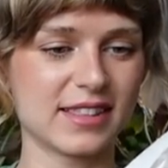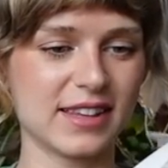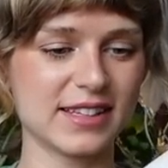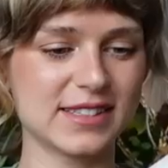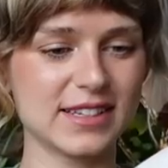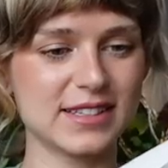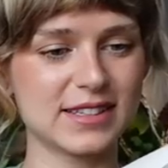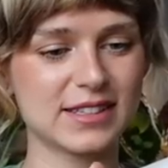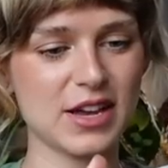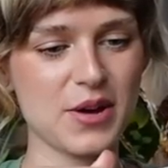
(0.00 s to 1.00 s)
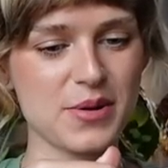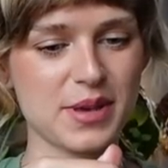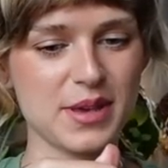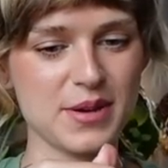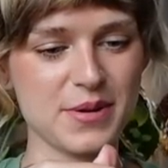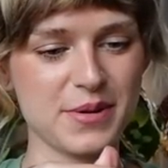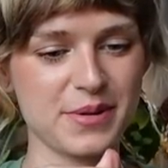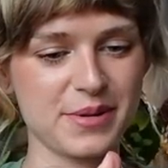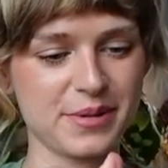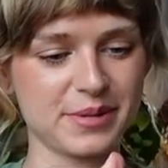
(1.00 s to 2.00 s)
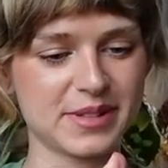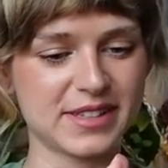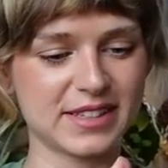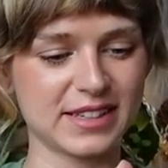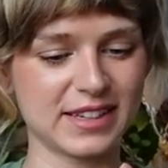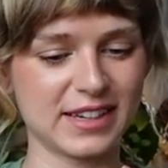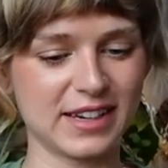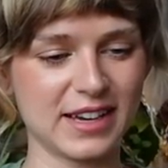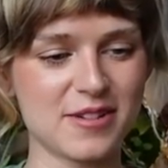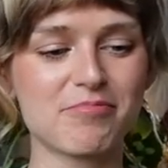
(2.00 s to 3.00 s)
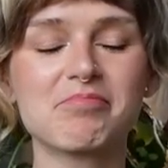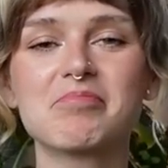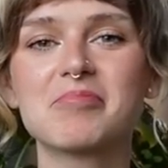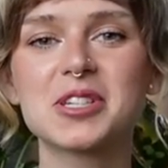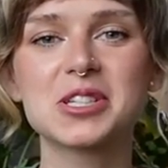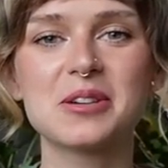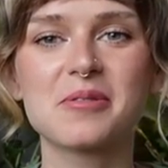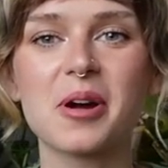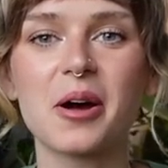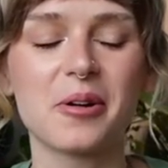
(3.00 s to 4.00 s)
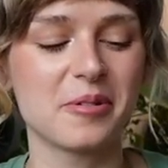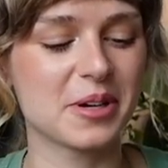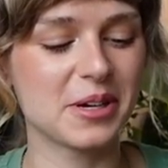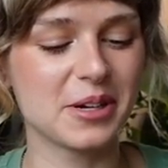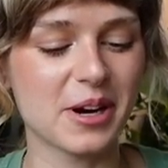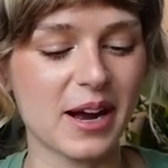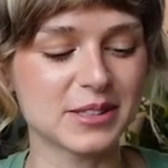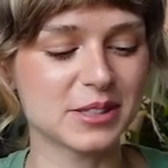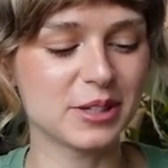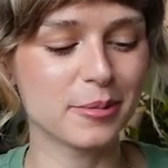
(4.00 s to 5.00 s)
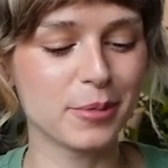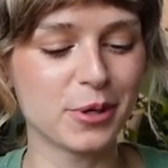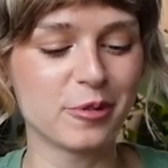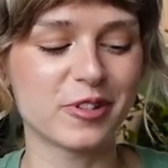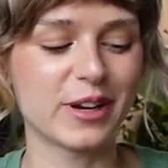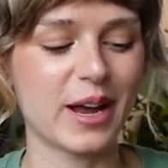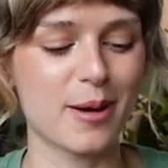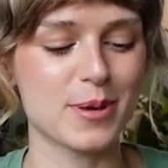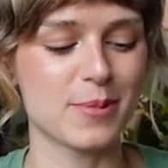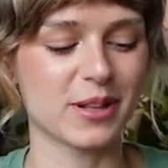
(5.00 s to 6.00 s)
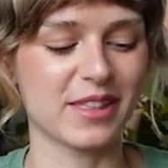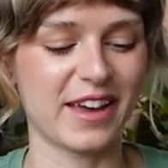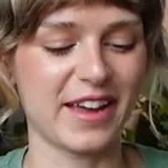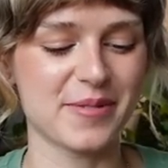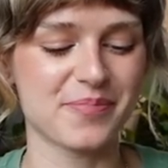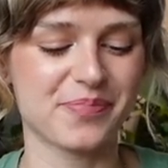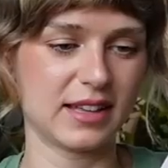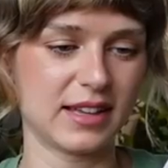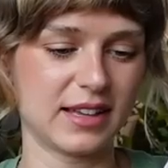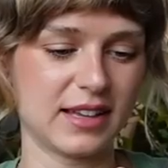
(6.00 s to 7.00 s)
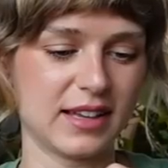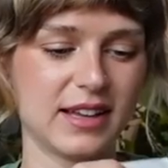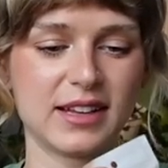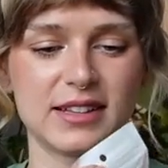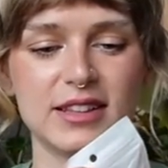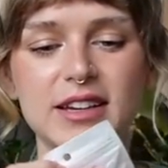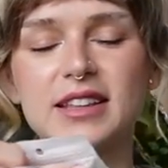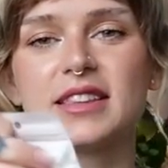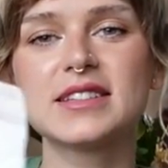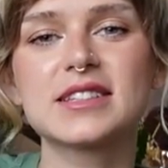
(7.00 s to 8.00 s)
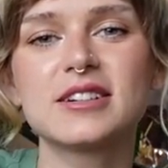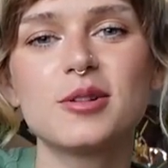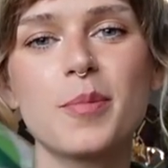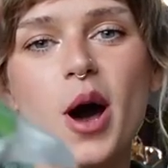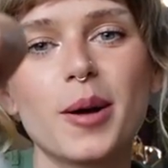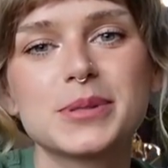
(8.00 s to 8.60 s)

This is so cute. She wrote, congrats on your move and happy birthday. Look at this little pop